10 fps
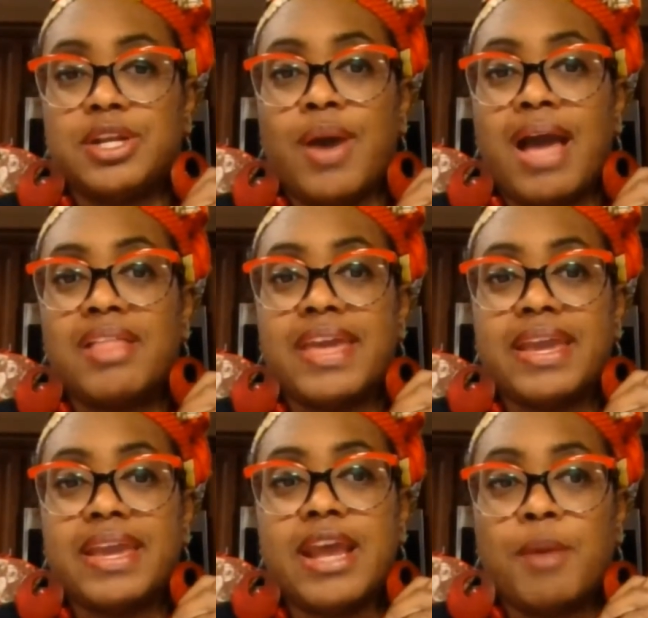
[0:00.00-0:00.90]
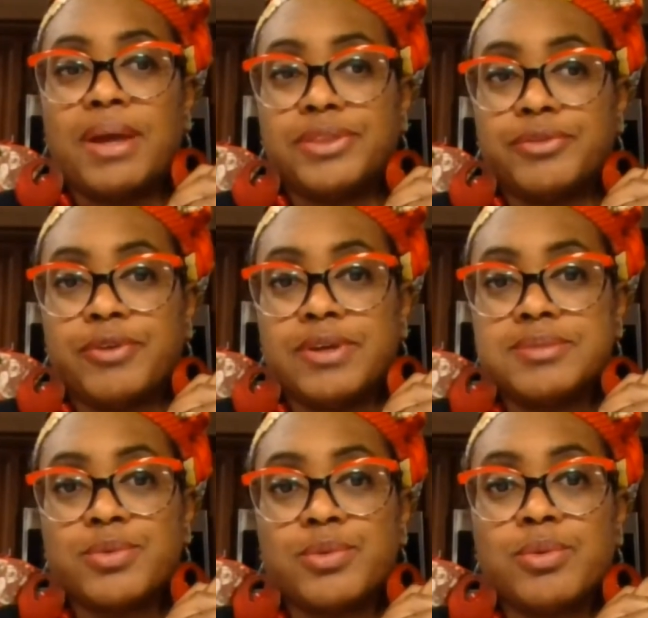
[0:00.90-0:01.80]
know how they can help out the Freedom
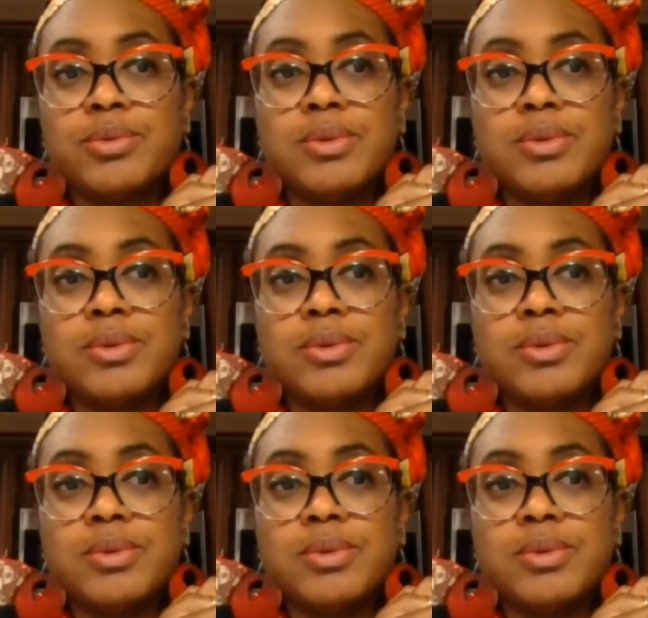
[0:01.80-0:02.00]
School.